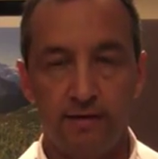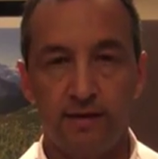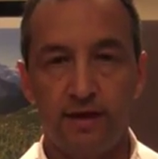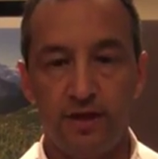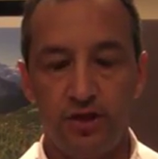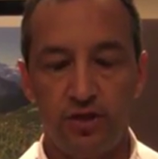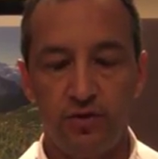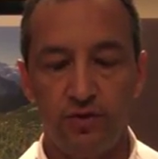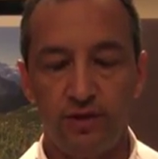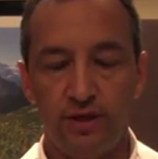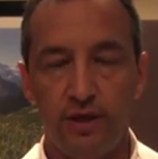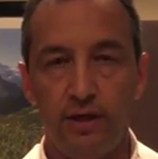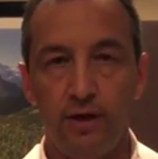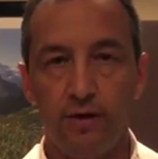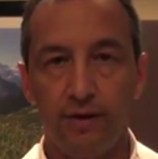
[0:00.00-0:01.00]
tissues
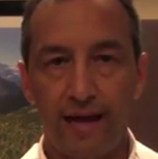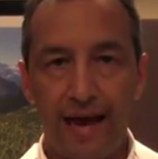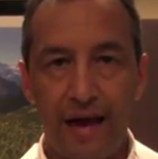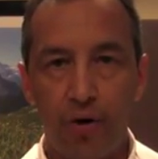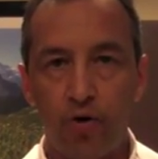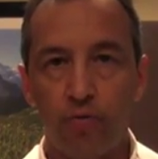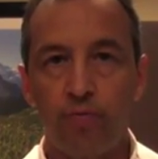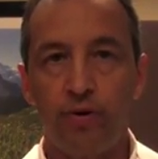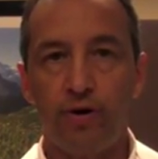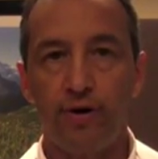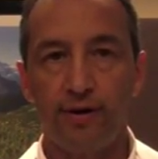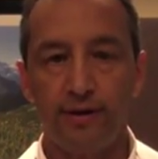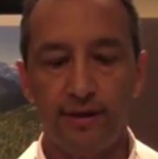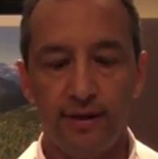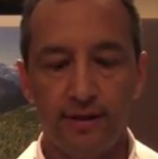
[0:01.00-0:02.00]
here, the outer
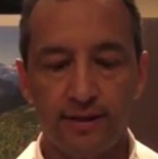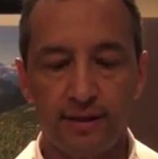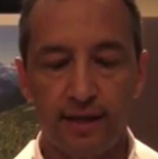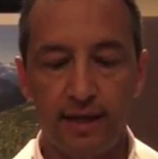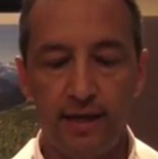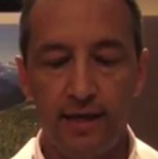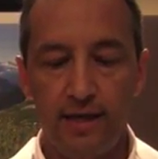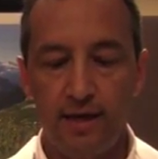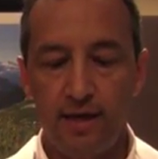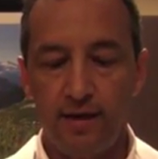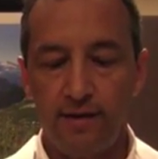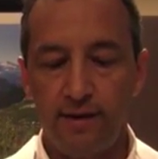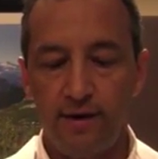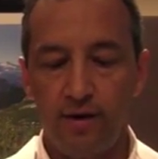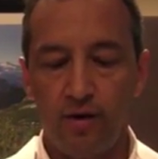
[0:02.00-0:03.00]
part of the disc.
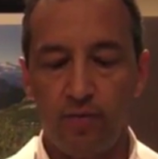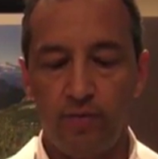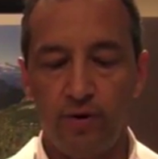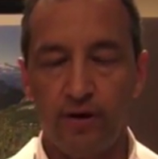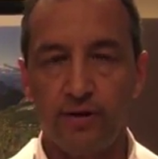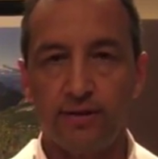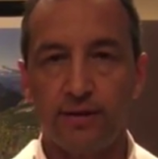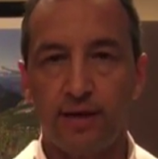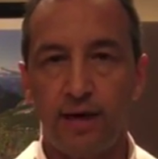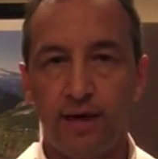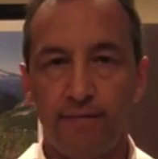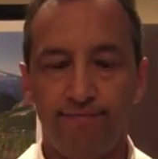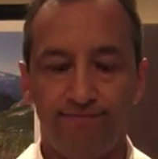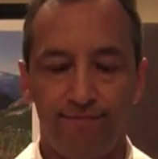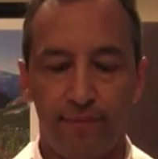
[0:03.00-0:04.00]
The inner part's
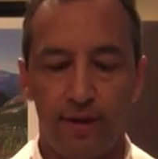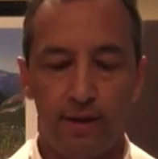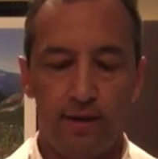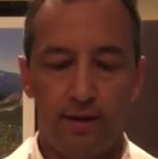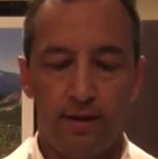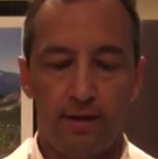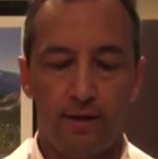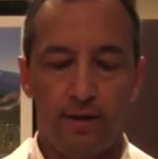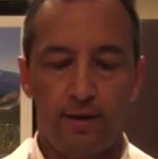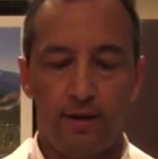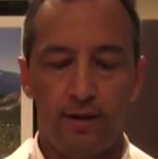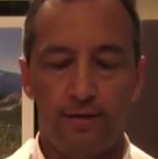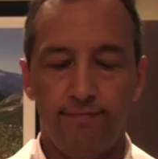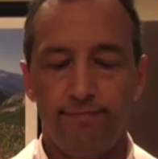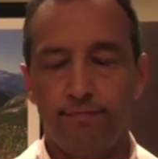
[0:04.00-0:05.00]
got
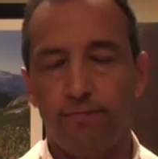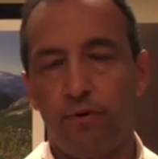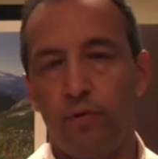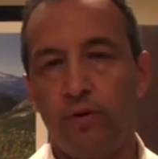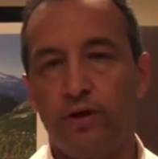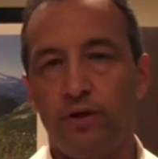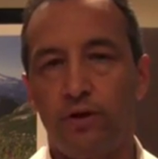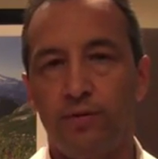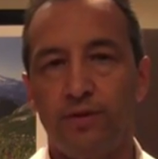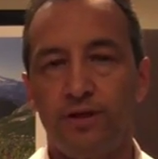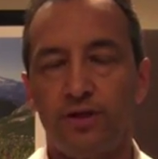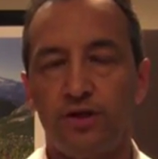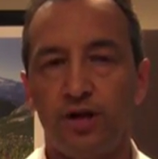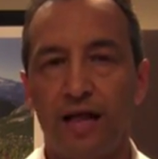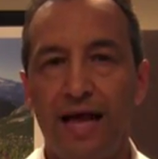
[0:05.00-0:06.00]
what we term as
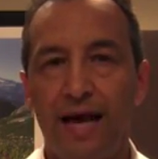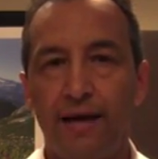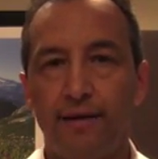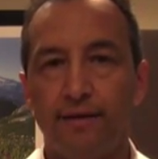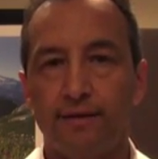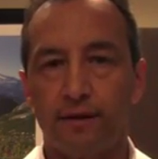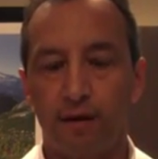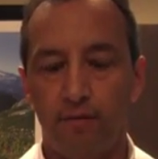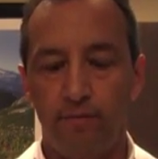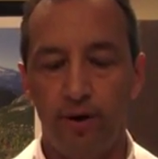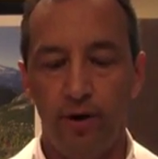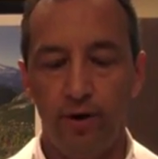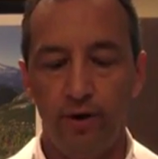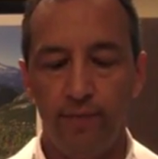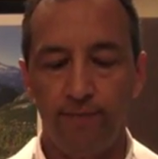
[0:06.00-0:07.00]
a gelatinous
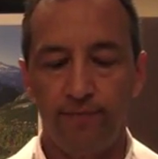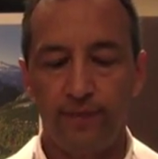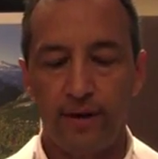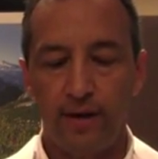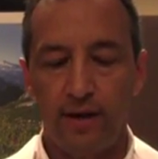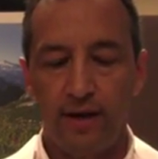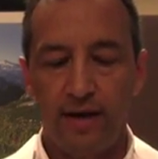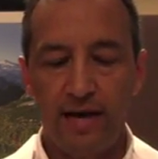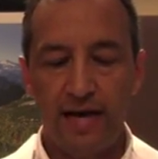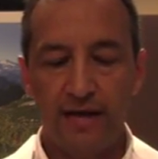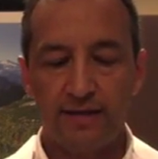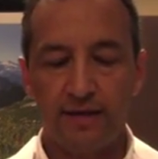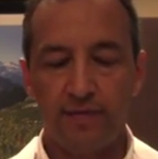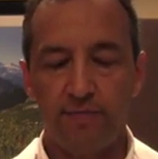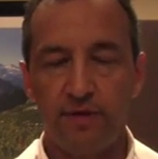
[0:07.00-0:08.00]
component. It
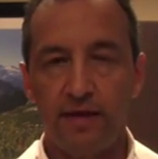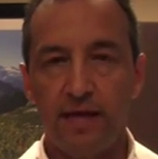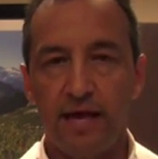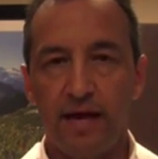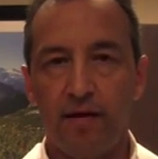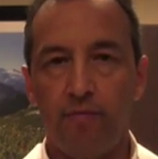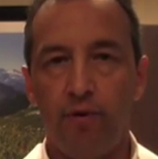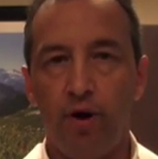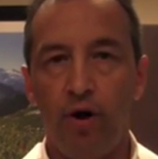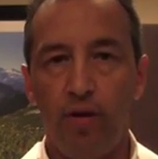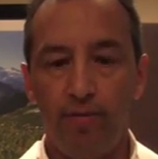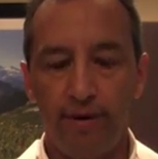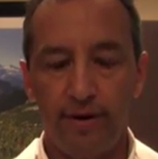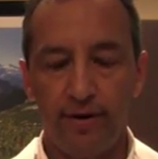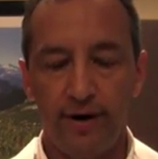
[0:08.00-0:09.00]
acts something like a
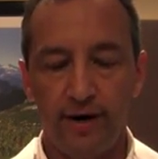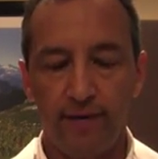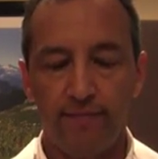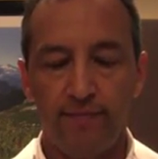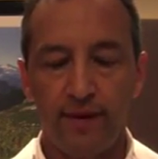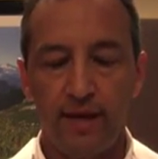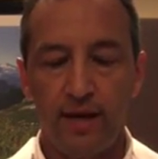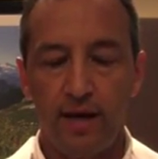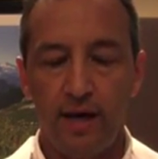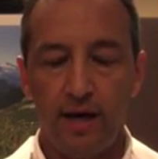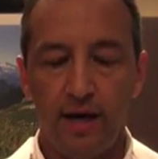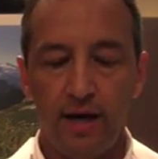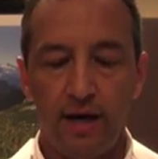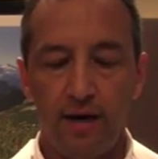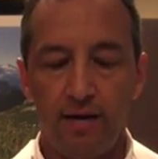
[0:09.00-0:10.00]
ball bearing,
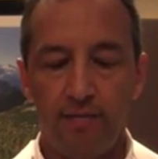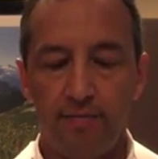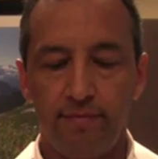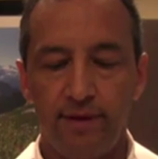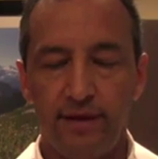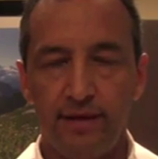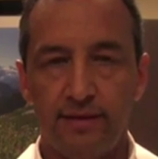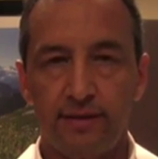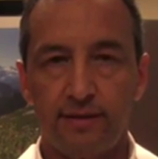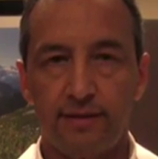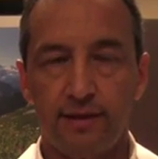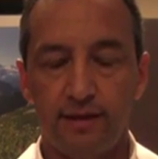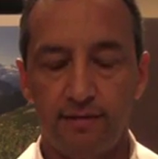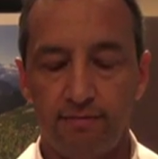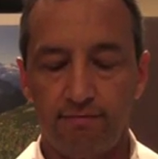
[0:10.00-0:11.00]
but it's
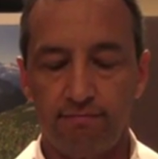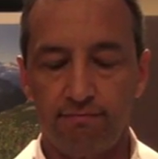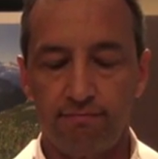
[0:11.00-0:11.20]
a